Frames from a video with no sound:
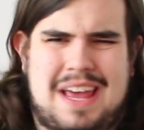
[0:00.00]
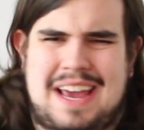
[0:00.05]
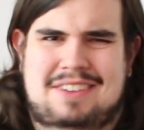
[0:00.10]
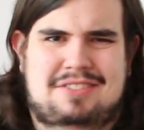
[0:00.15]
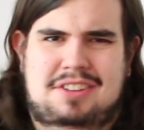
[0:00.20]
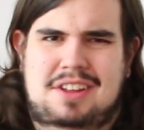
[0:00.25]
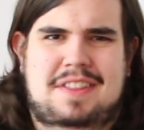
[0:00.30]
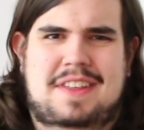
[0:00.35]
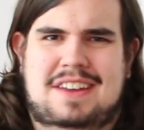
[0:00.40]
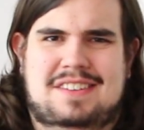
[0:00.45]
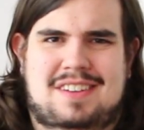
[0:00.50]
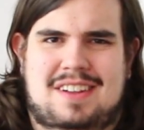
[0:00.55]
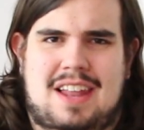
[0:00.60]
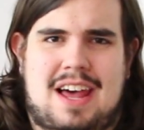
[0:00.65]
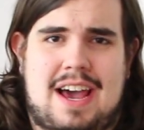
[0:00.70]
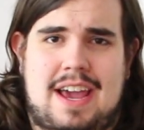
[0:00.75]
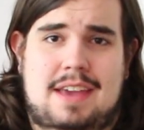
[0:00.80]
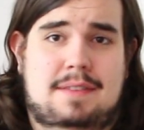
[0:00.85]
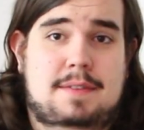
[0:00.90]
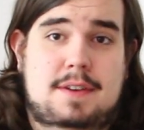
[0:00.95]
Well, actually, that's a
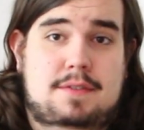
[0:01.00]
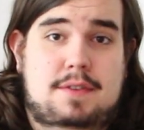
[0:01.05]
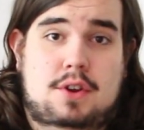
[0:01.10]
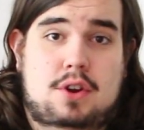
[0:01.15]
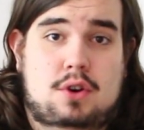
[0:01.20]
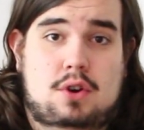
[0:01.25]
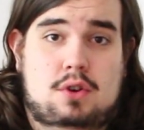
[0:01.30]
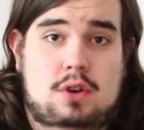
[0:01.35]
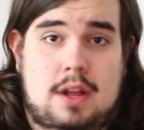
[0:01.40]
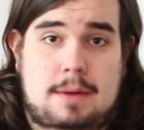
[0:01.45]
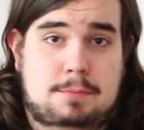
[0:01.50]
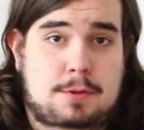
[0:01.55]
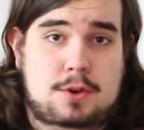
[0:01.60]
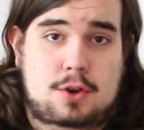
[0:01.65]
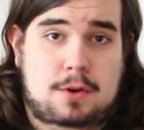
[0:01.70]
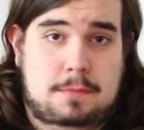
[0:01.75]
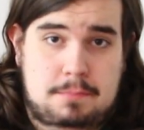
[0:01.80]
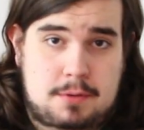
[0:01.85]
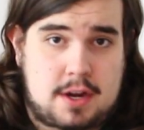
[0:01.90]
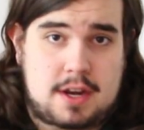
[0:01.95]
lie. Even if you don't curl up with
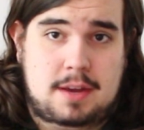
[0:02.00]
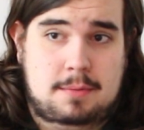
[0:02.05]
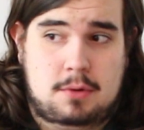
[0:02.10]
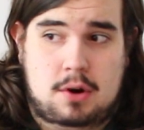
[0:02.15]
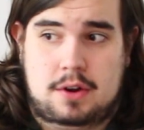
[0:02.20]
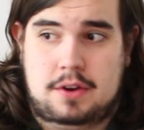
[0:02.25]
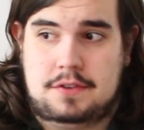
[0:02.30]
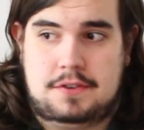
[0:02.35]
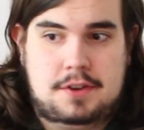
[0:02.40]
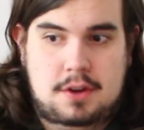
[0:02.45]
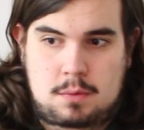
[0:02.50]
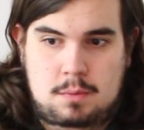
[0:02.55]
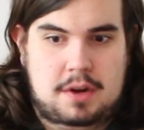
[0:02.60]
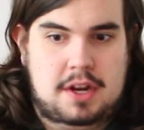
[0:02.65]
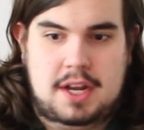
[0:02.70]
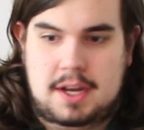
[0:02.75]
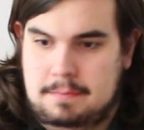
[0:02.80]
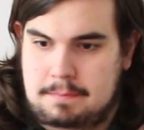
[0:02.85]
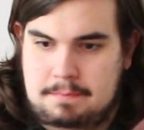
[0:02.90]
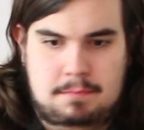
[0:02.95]
a good book anymore, you're still
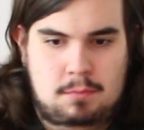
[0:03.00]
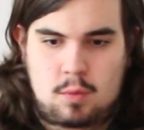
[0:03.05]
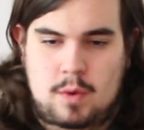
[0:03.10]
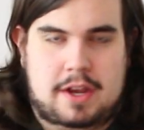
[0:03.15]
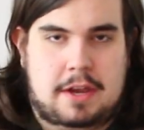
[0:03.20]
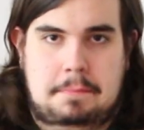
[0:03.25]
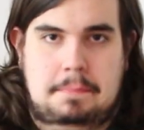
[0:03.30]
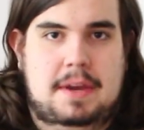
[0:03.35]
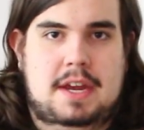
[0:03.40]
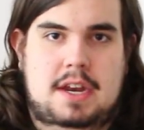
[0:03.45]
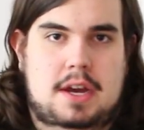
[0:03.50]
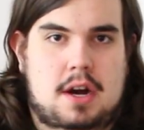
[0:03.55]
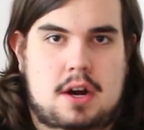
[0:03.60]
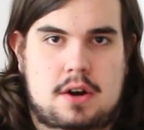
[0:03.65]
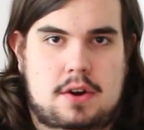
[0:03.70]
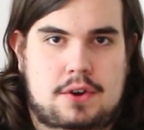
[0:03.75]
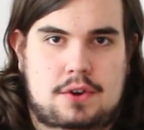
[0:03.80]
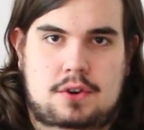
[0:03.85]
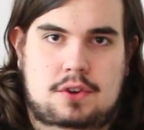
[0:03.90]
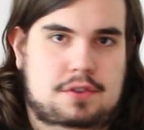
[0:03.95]
reading Wikipedia
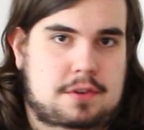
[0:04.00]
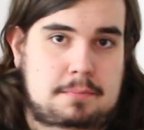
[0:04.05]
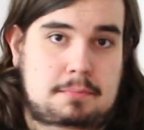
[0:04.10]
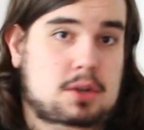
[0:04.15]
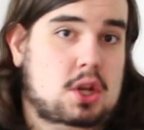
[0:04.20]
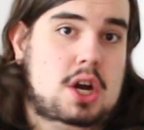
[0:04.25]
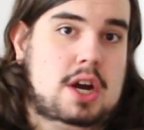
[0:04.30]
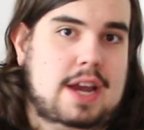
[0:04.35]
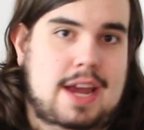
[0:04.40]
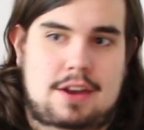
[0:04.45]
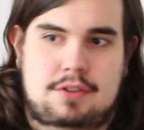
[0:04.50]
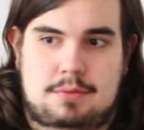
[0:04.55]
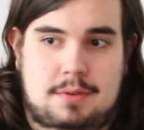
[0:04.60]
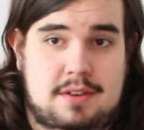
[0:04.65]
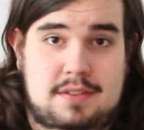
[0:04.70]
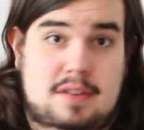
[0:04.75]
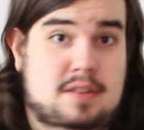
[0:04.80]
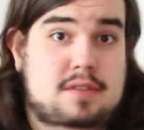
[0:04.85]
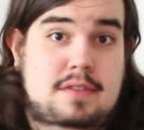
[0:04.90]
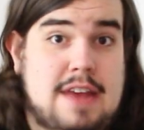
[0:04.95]
articles and blog
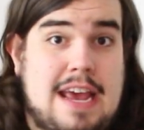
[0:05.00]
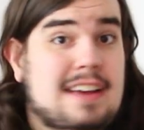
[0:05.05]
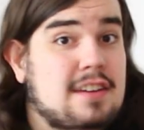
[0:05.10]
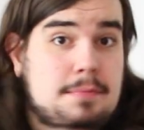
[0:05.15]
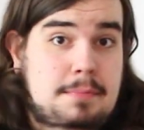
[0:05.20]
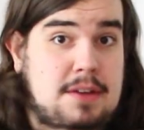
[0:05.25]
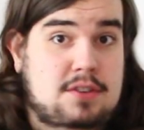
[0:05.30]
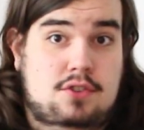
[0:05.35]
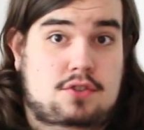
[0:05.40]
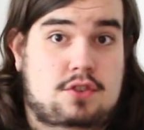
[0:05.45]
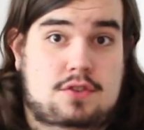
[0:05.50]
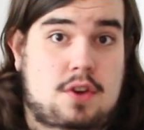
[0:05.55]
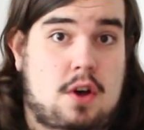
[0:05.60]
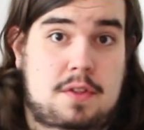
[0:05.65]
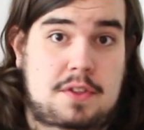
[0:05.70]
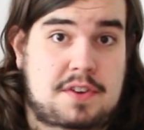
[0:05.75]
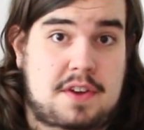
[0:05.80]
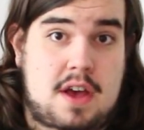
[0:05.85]
entries and text messages all the